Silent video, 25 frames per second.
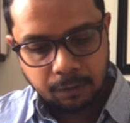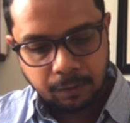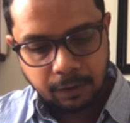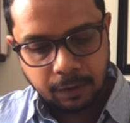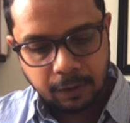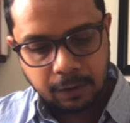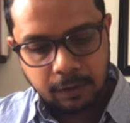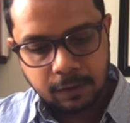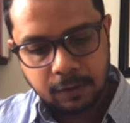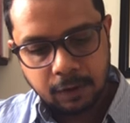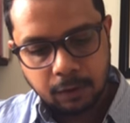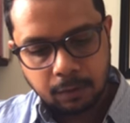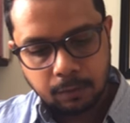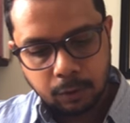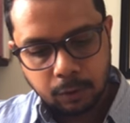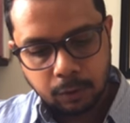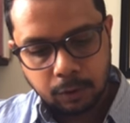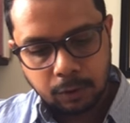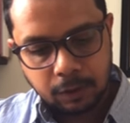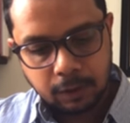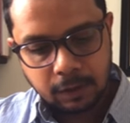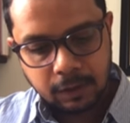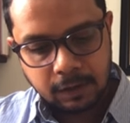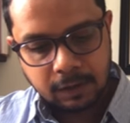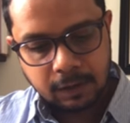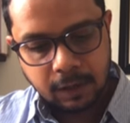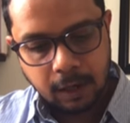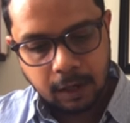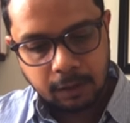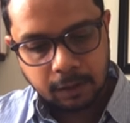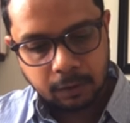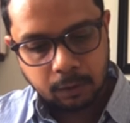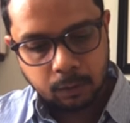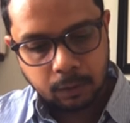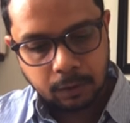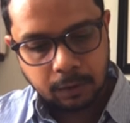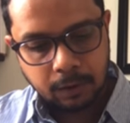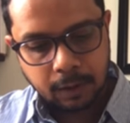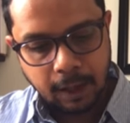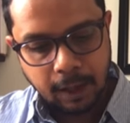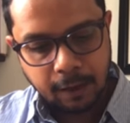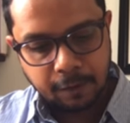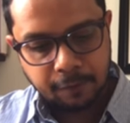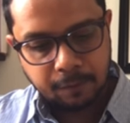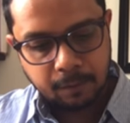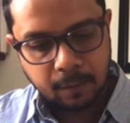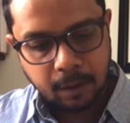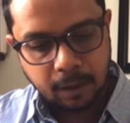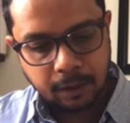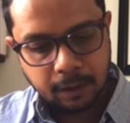Traders community started with
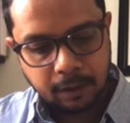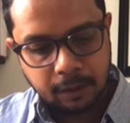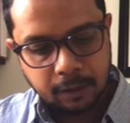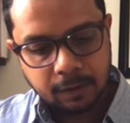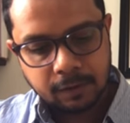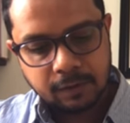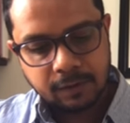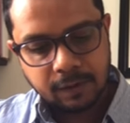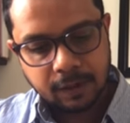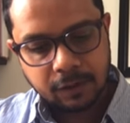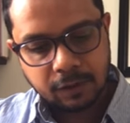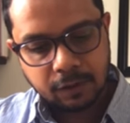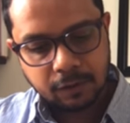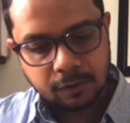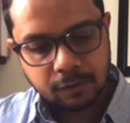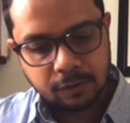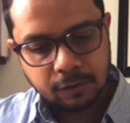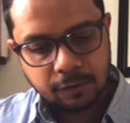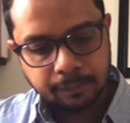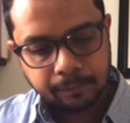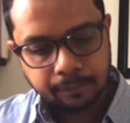live market sessions.